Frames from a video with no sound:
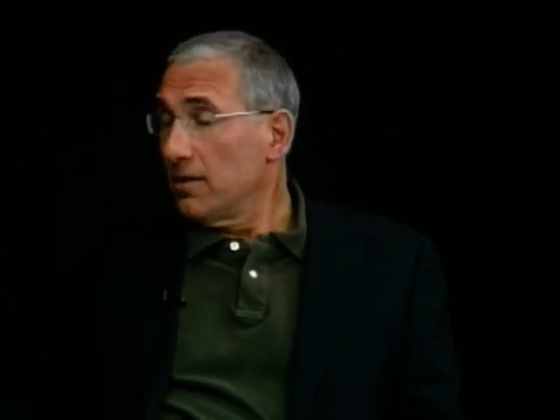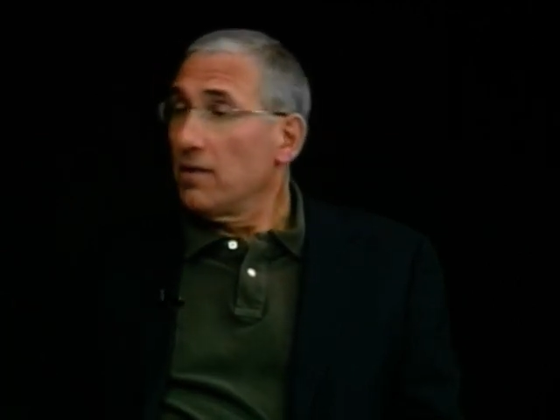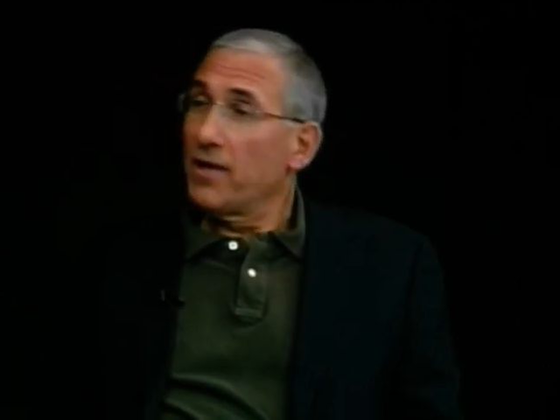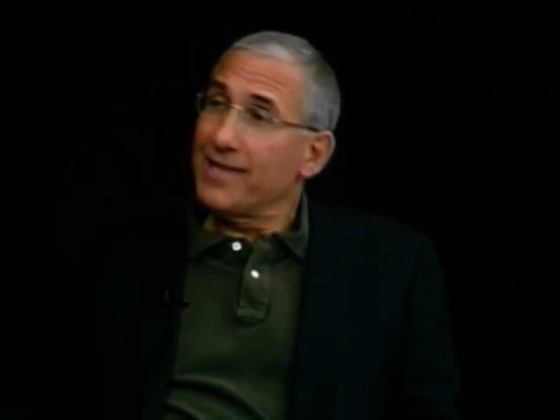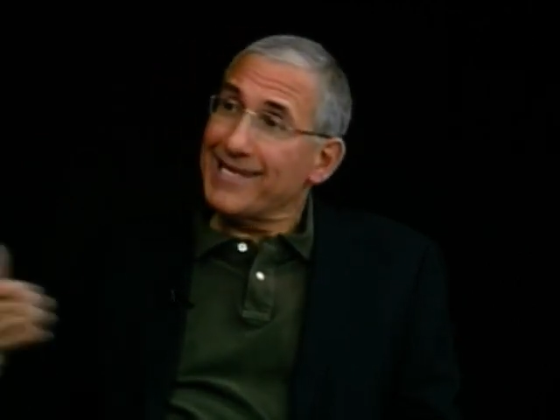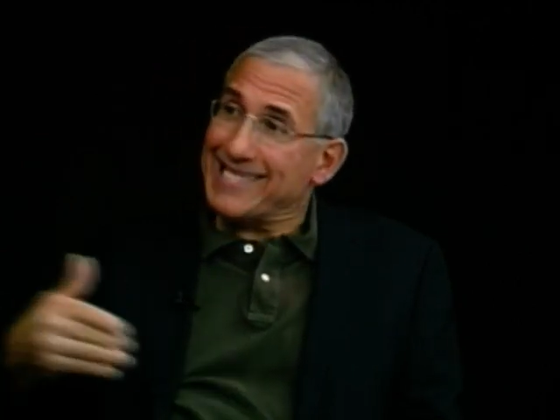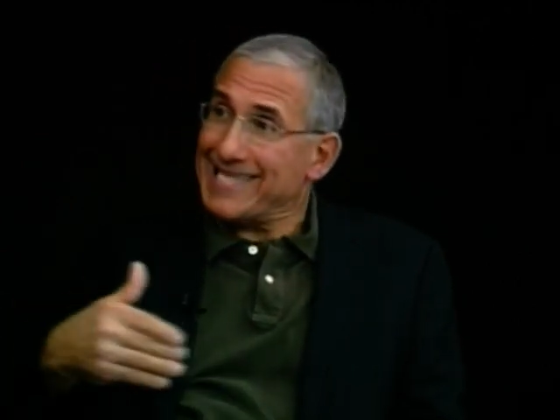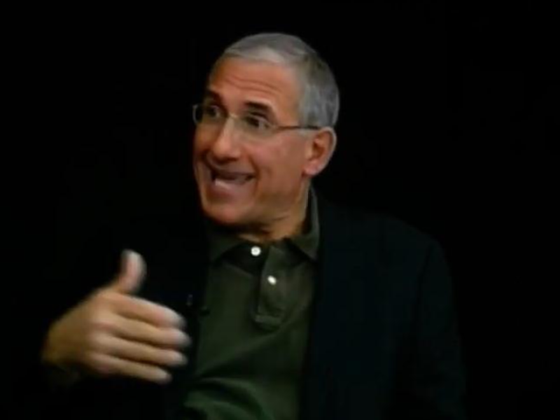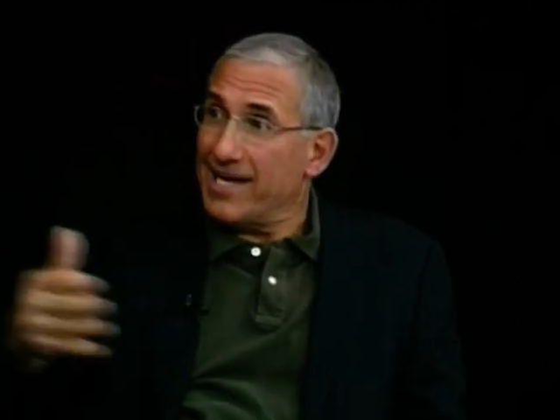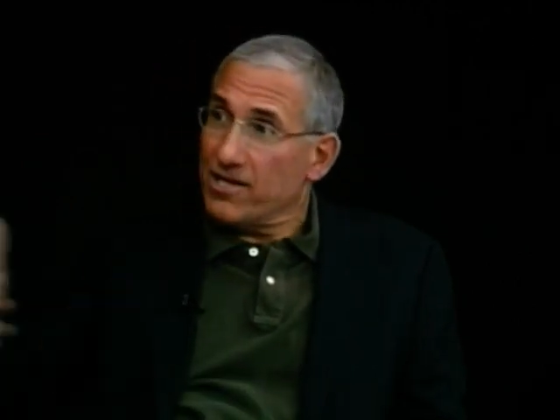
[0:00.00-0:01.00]
then the
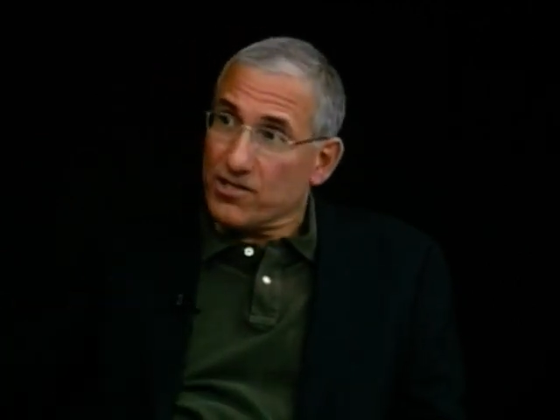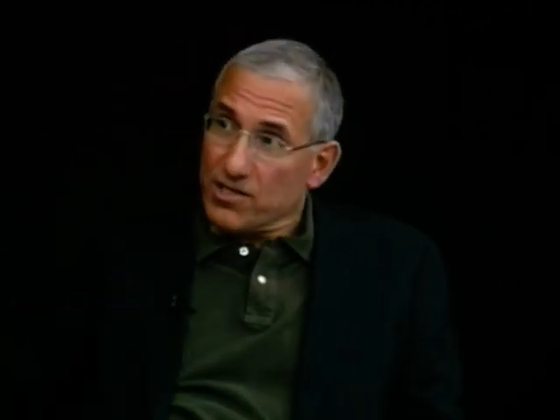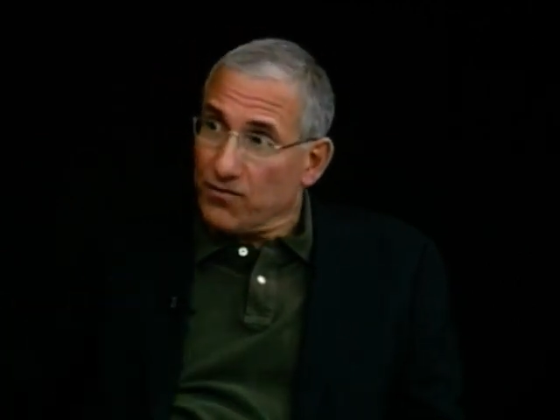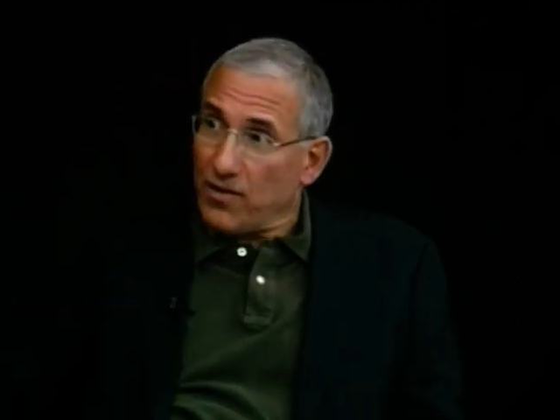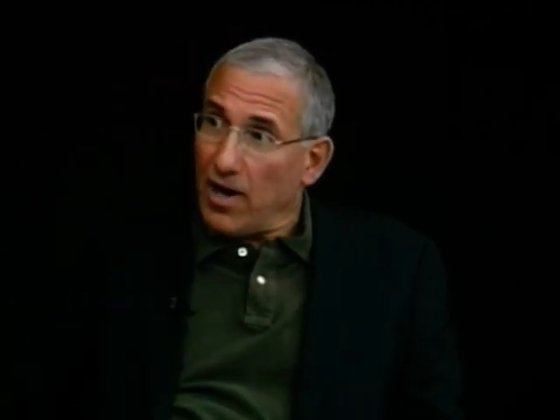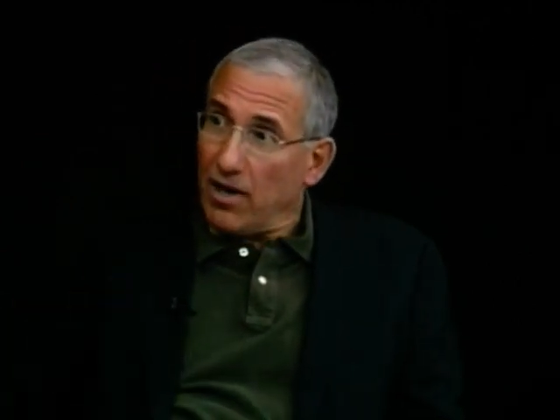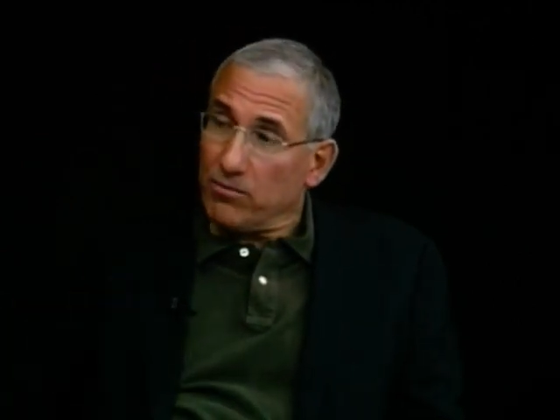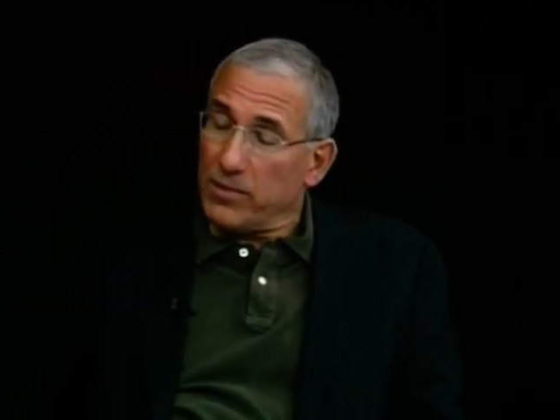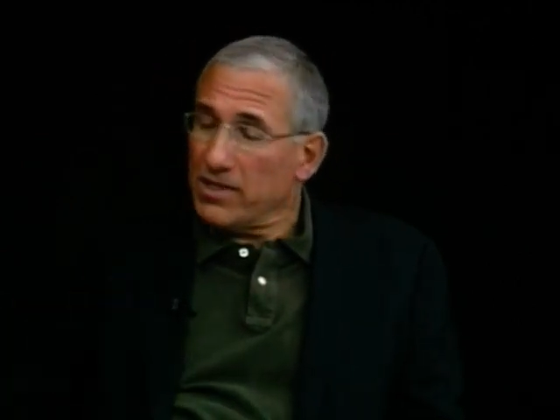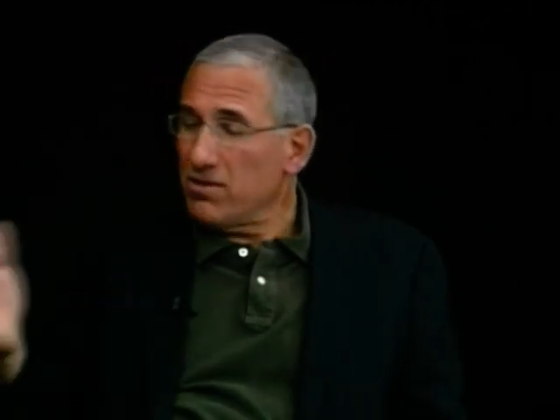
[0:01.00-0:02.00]
Senate is
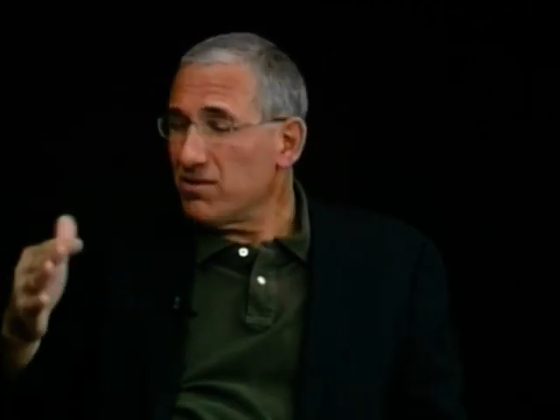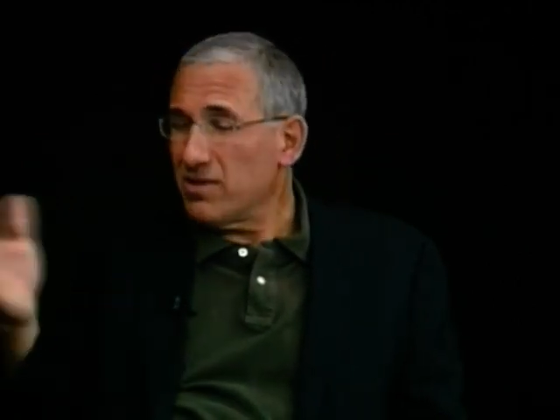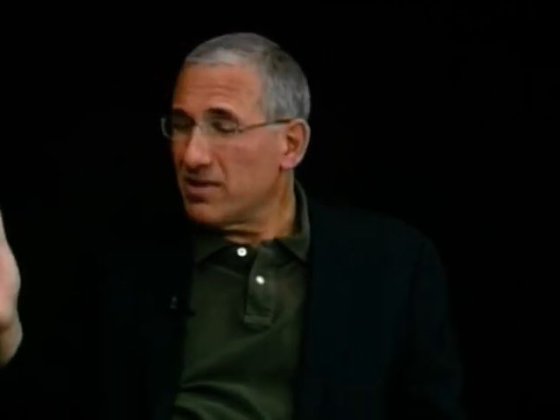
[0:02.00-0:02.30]
involved. But usually